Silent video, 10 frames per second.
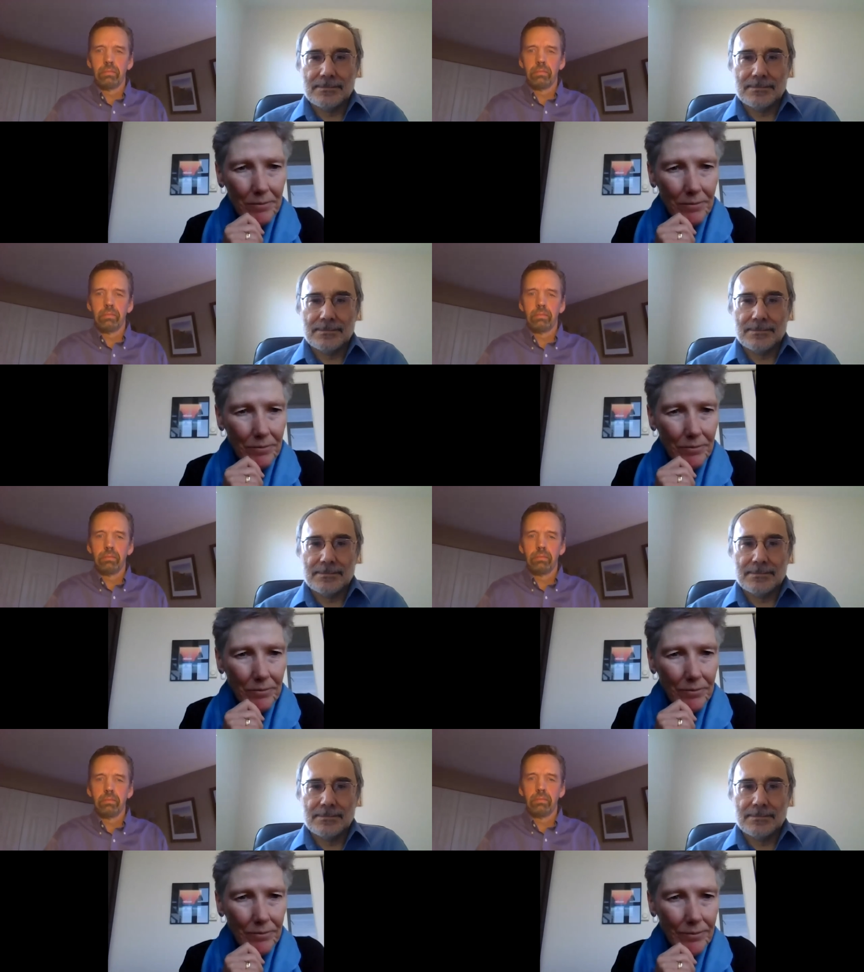
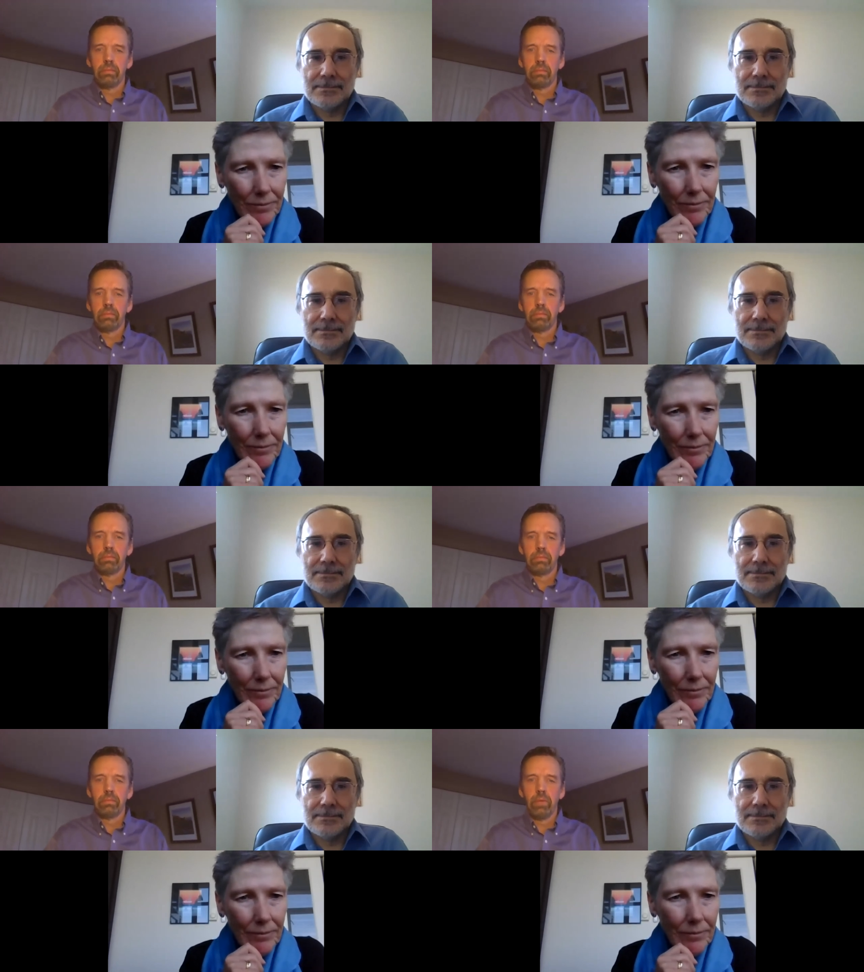
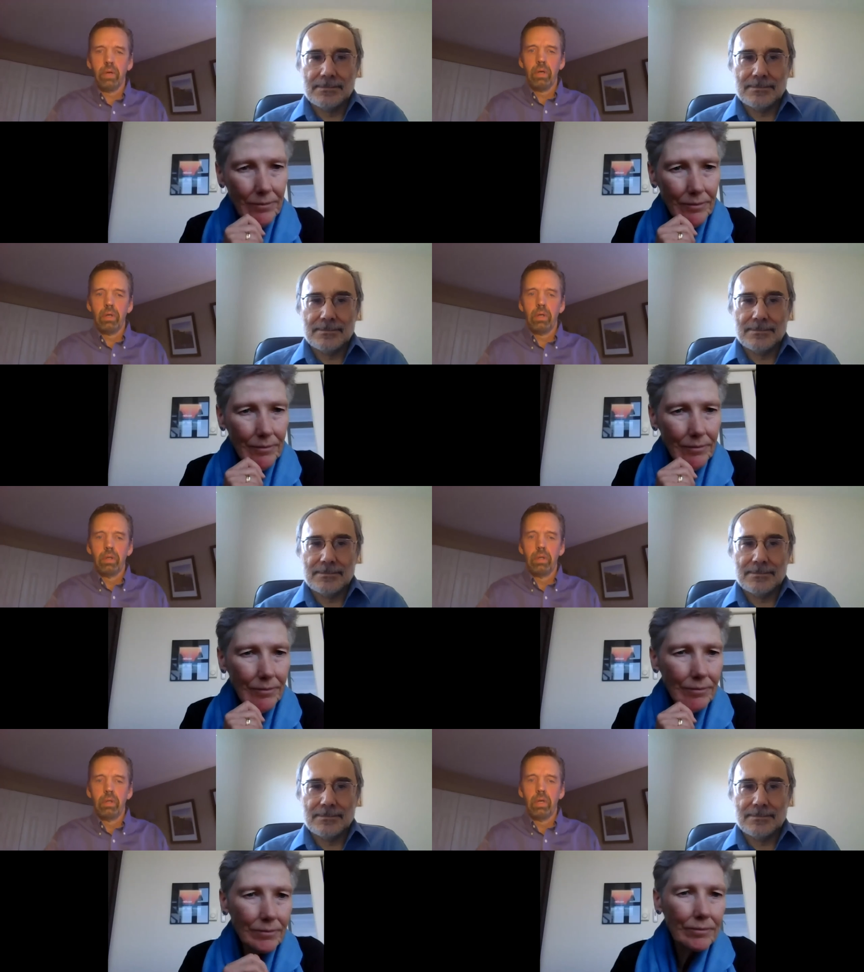(no one is talking)